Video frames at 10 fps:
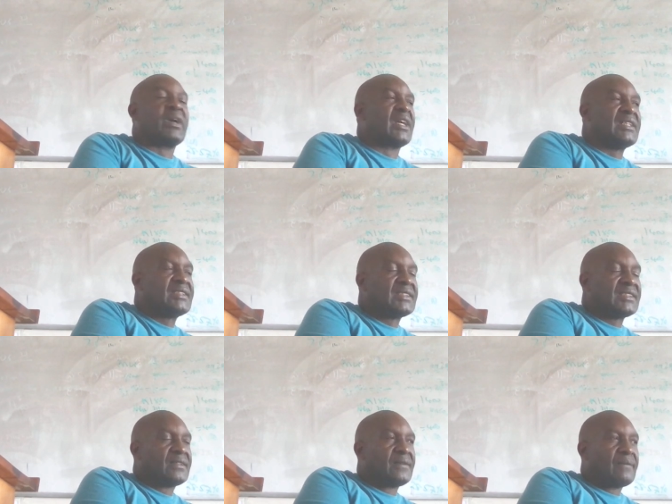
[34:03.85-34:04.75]
workers,
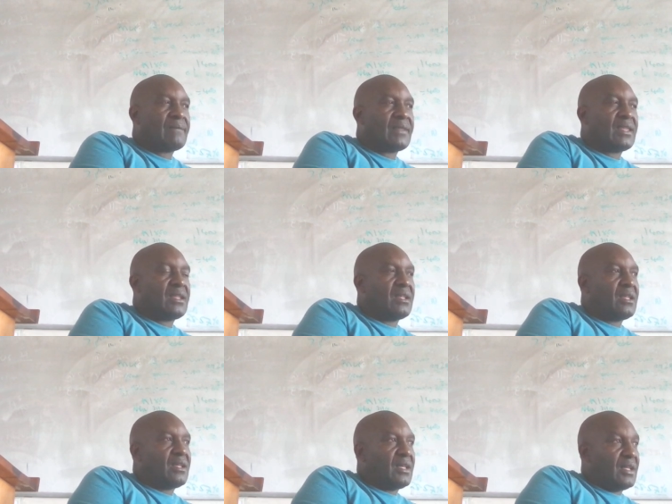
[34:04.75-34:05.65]

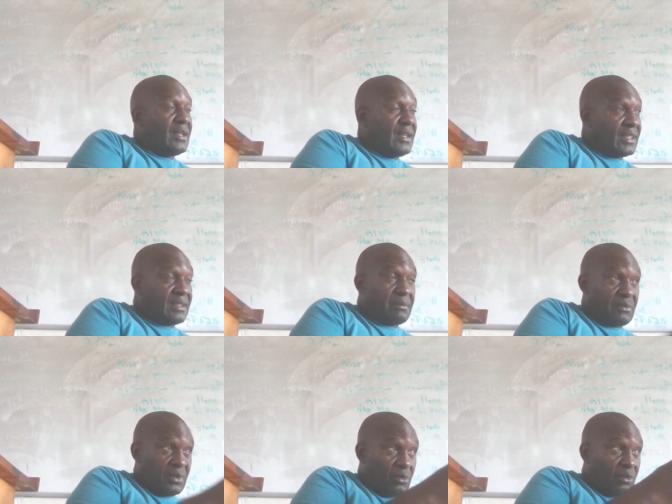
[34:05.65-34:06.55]
like
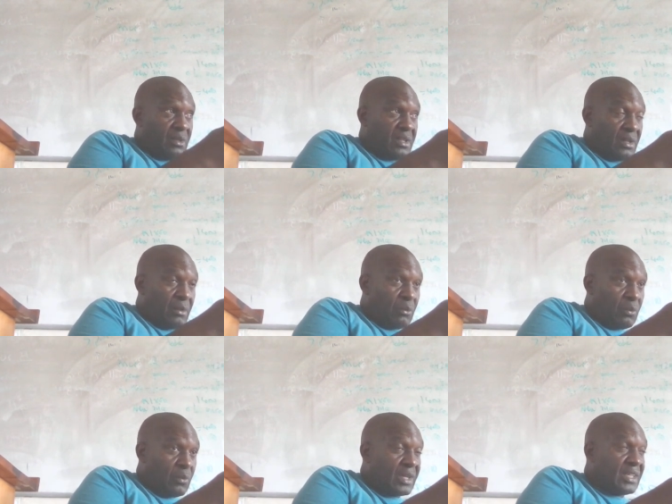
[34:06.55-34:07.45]
how
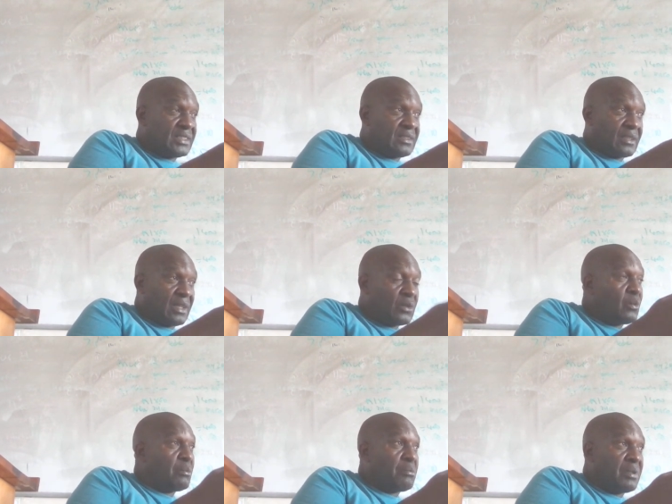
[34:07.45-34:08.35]
workers
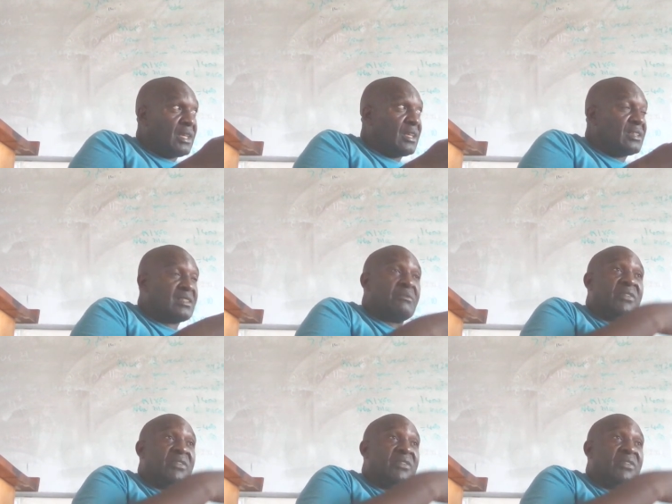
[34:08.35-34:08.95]
can be in some